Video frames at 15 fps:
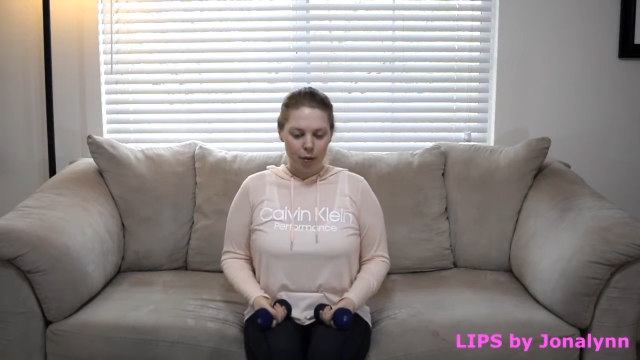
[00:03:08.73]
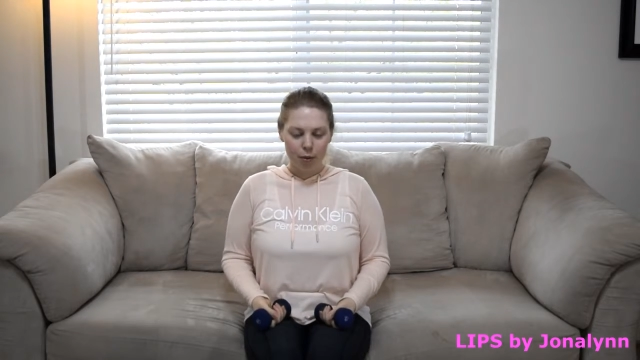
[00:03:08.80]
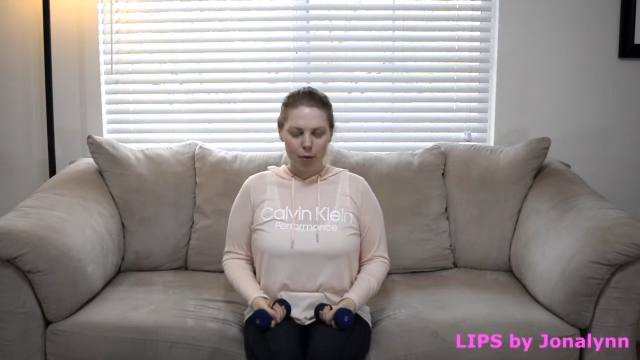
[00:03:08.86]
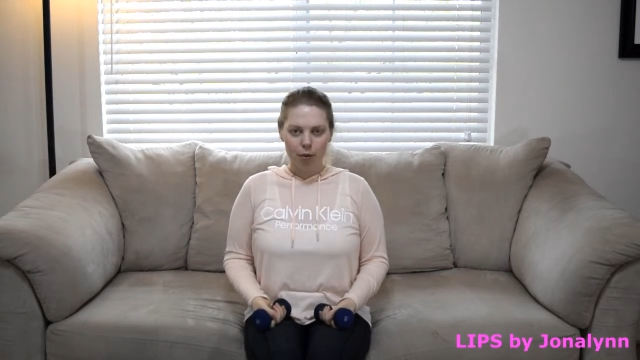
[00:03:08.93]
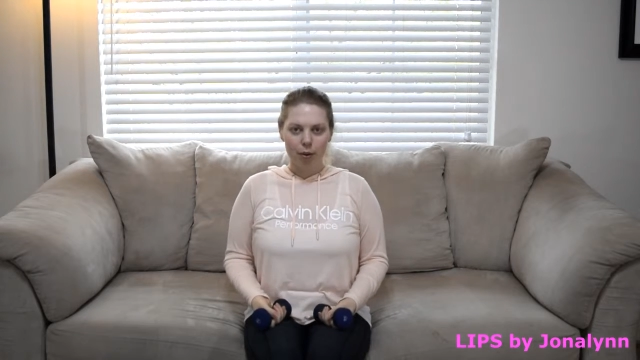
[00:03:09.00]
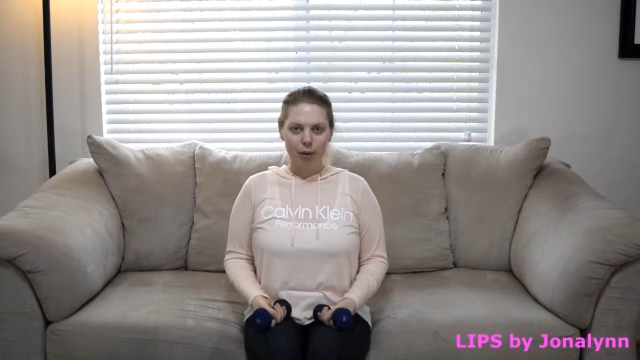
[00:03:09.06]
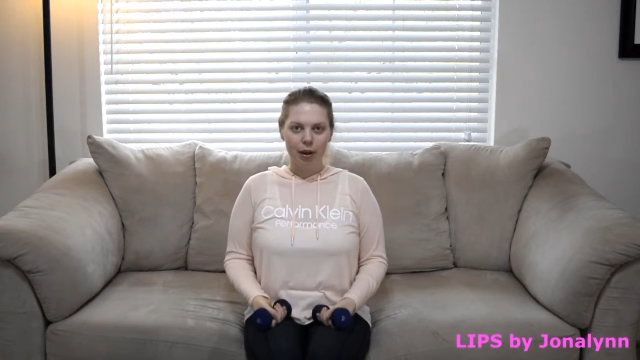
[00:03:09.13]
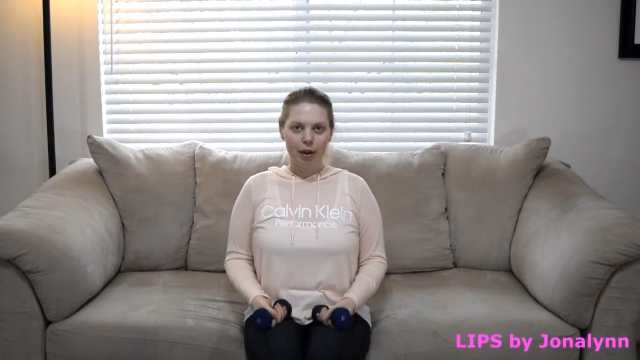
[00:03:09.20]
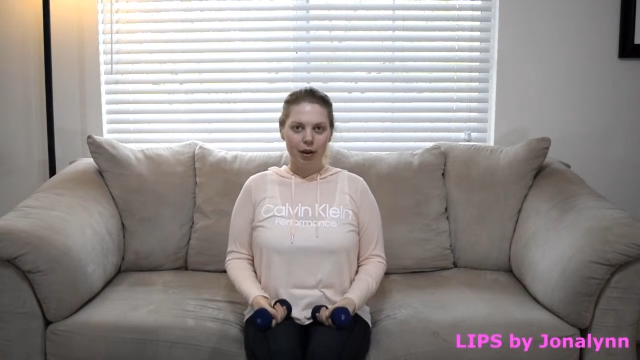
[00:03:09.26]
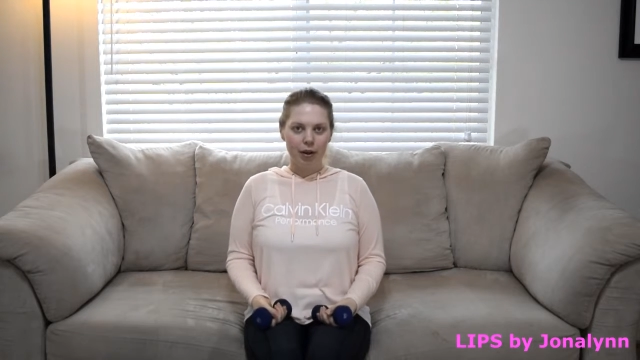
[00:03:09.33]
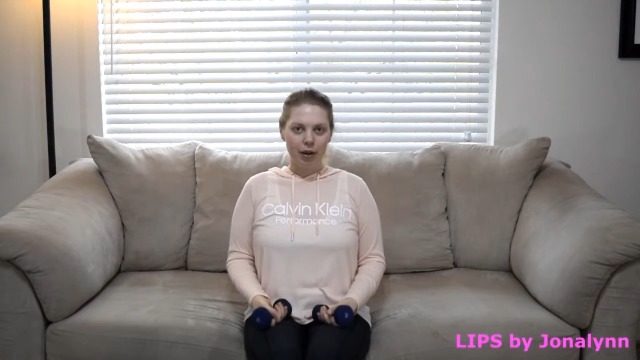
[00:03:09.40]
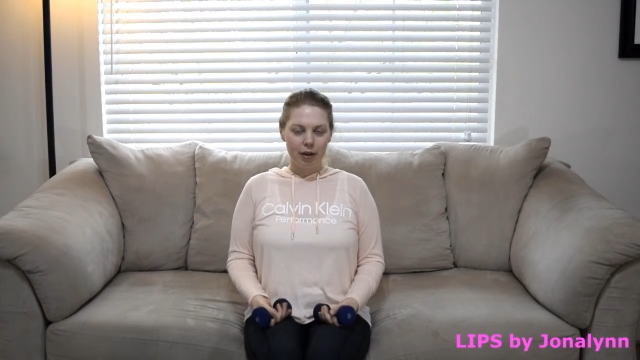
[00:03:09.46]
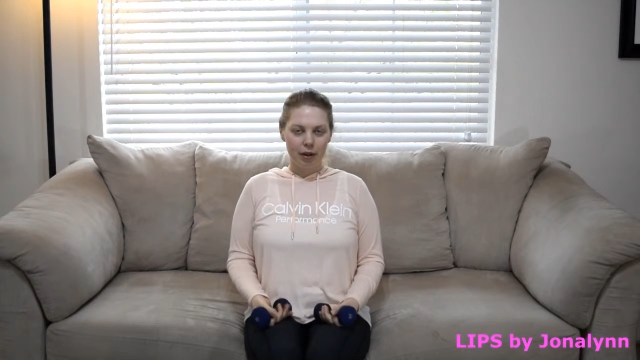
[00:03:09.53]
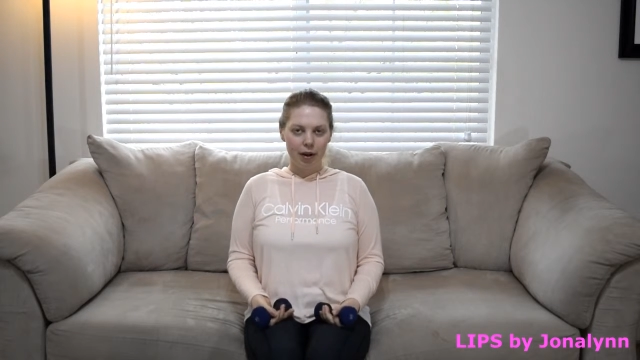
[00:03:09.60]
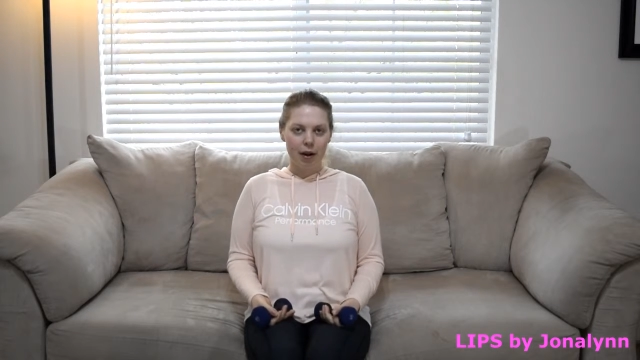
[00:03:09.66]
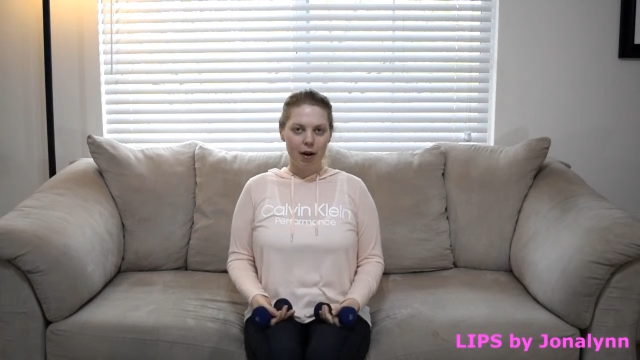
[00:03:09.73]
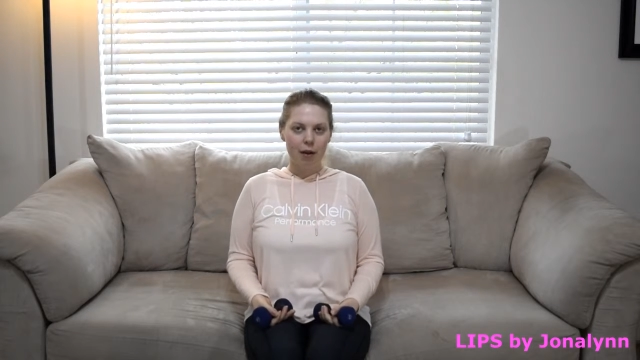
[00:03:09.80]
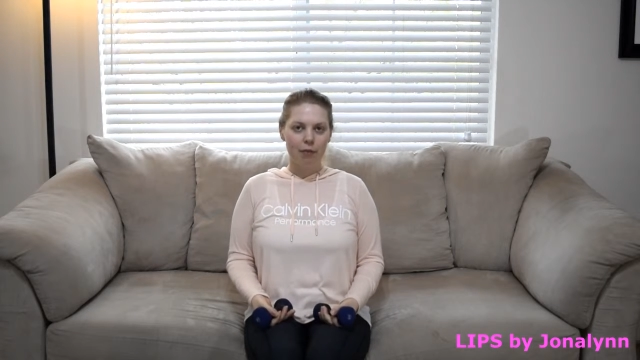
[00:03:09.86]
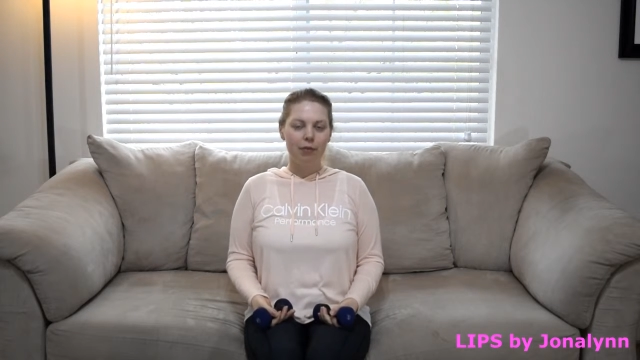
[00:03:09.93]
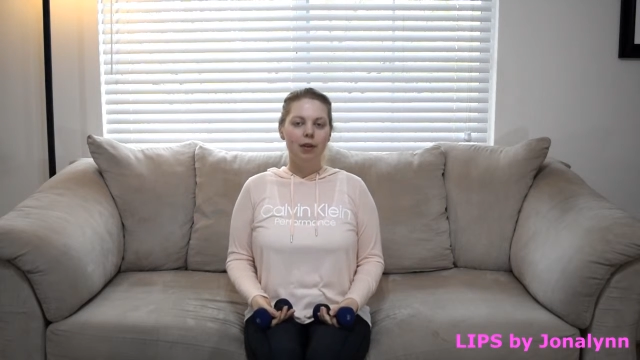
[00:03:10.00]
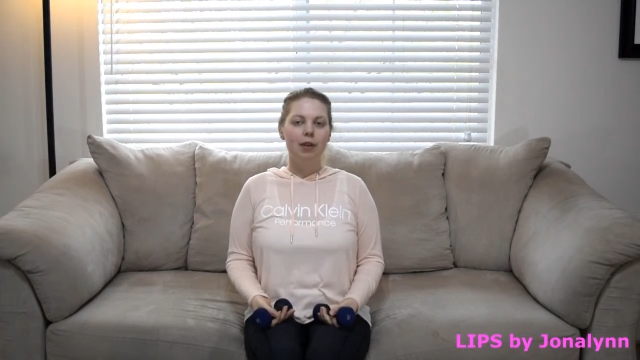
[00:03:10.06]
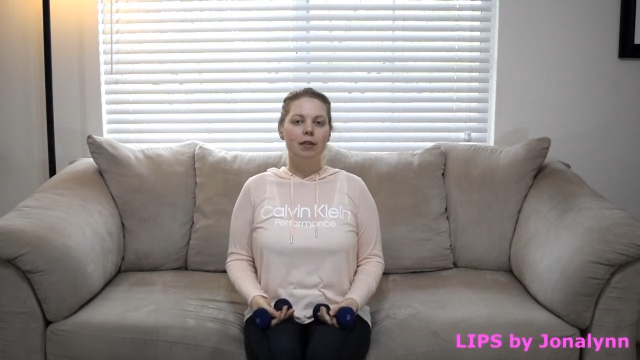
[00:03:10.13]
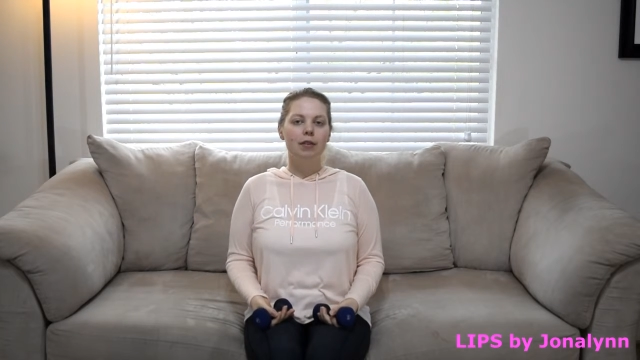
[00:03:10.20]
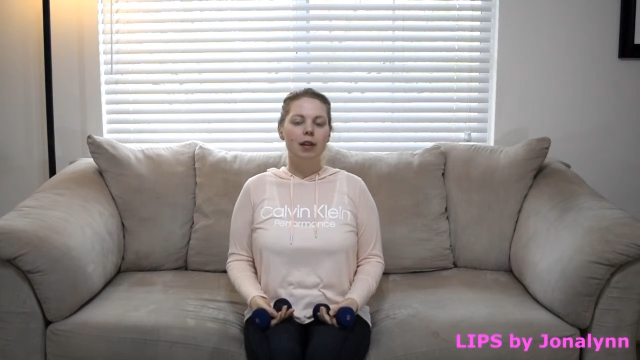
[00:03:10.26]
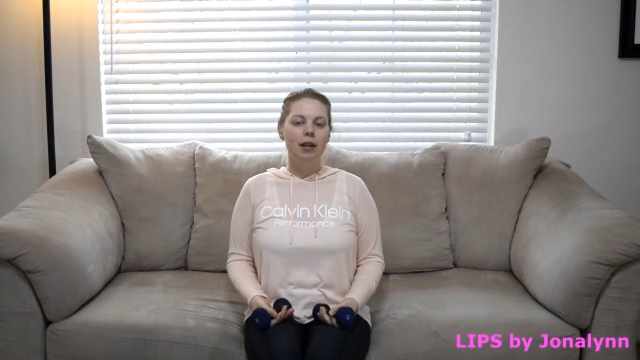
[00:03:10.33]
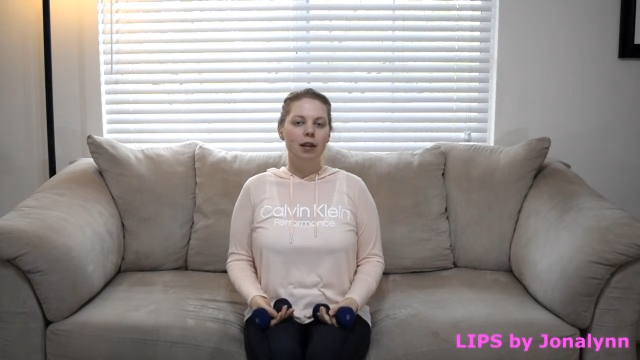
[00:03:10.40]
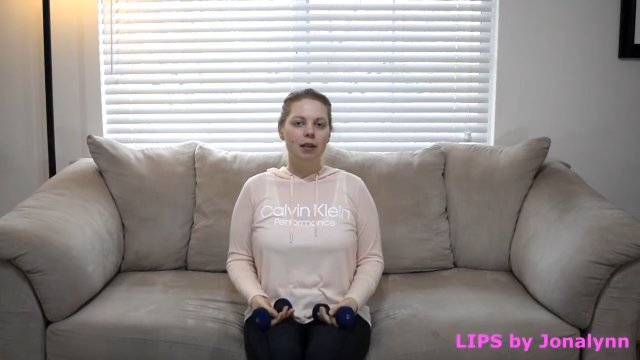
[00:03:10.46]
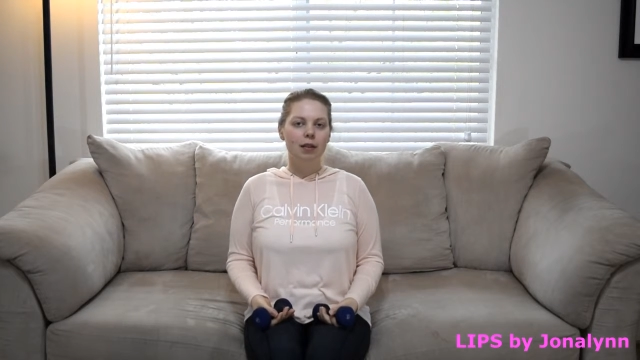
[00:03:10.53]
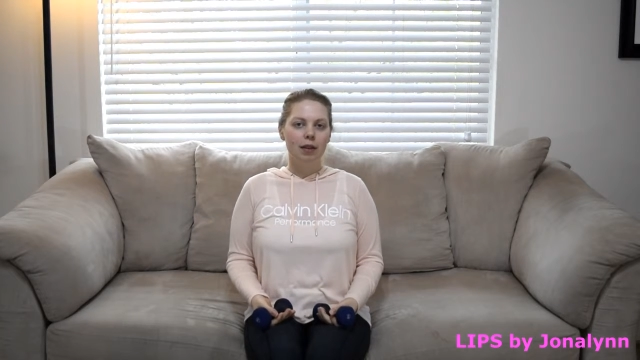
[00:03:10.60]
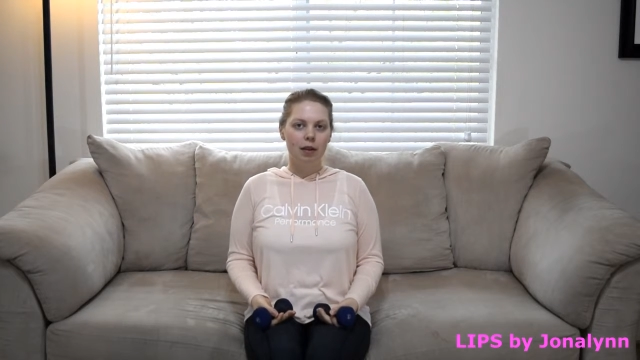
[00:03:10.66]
Whew. If you need a second,